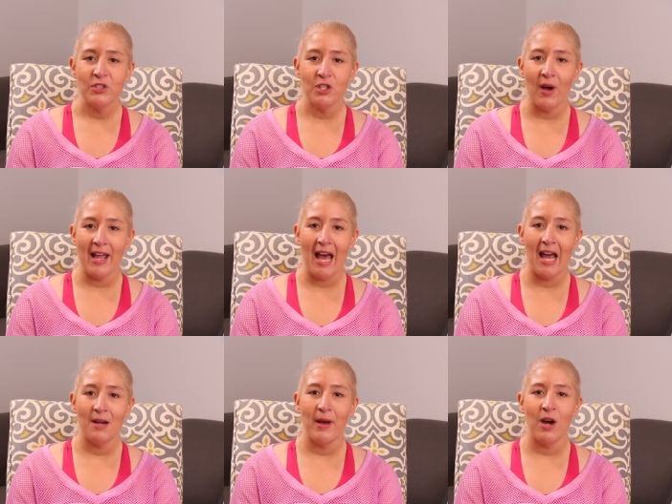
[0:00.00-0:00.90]
So I
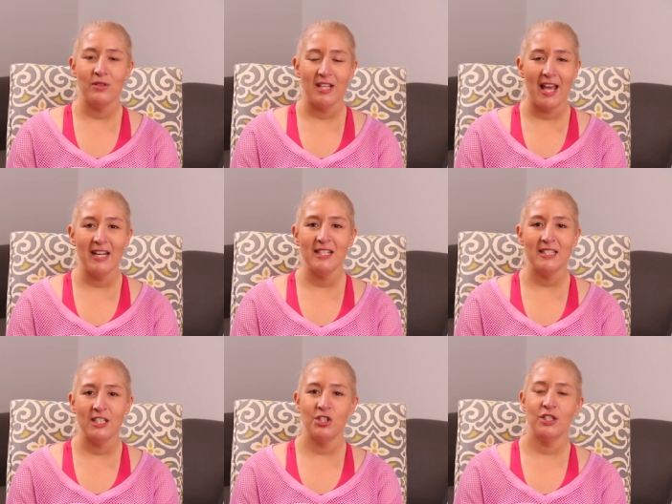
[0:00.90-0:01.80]
had about 10
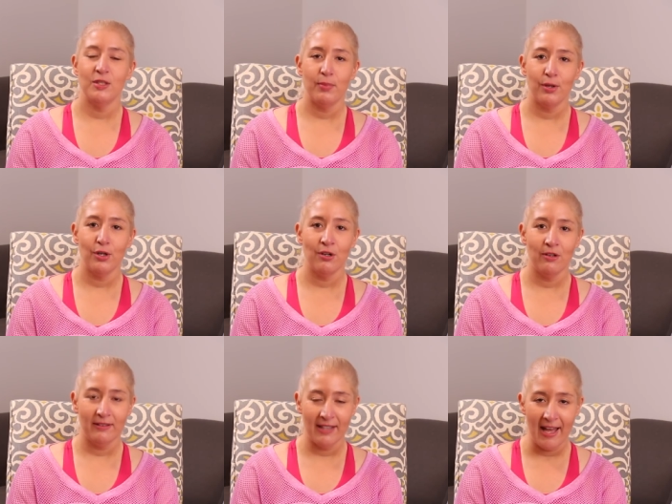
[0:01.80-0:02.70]
incisions
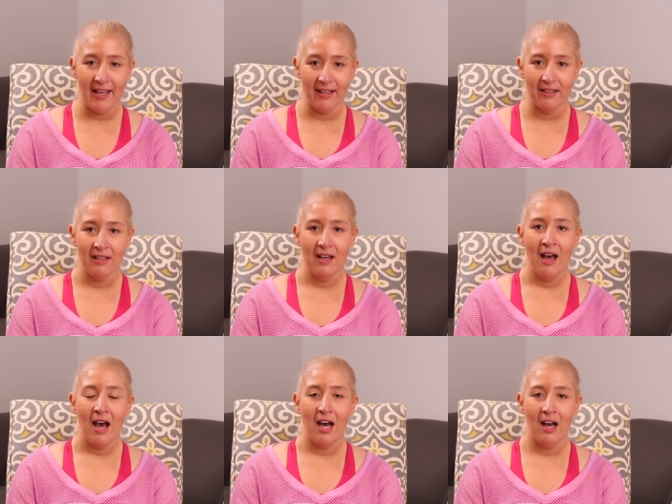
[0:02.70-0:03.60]
per leg,
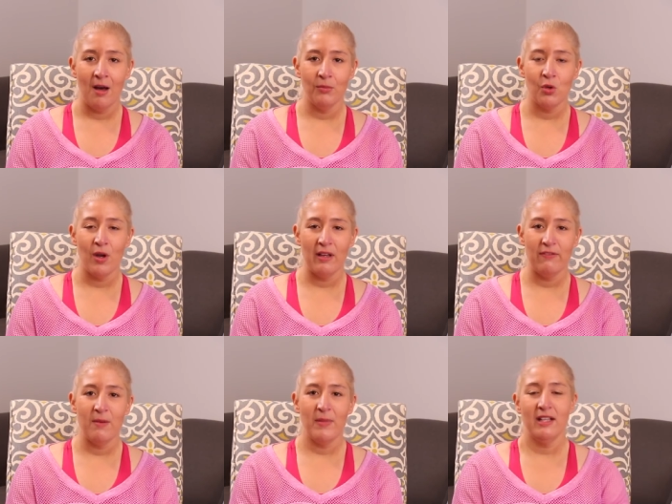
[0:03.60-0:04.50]
um, going
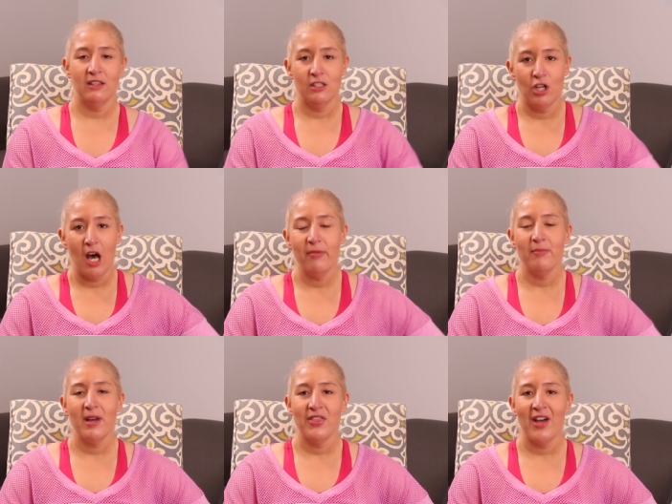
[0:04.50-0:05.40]
from like the top of
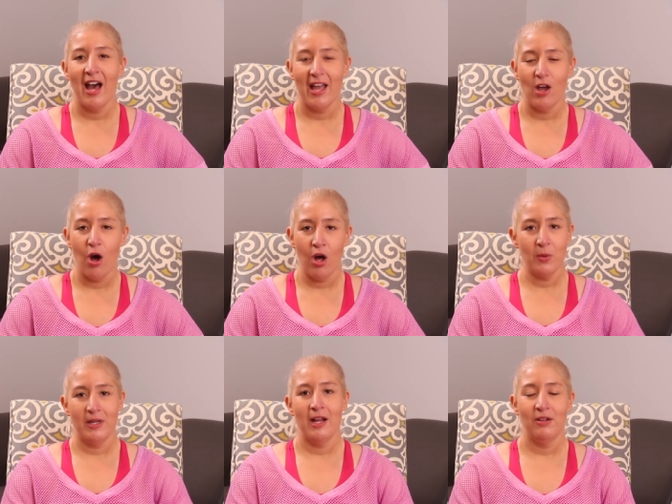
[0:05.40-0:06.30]
my thigh all
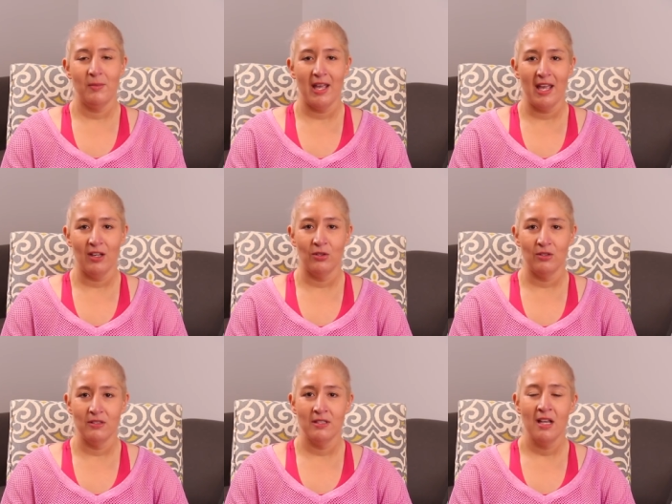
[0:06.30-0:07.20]
the way down to my
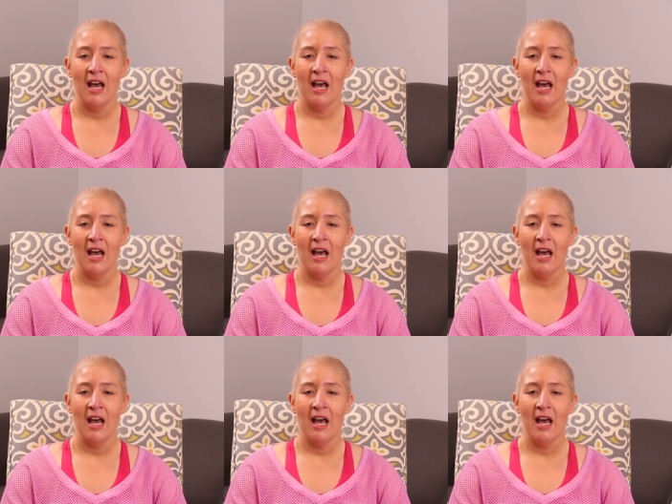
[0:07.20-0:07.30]
ankles.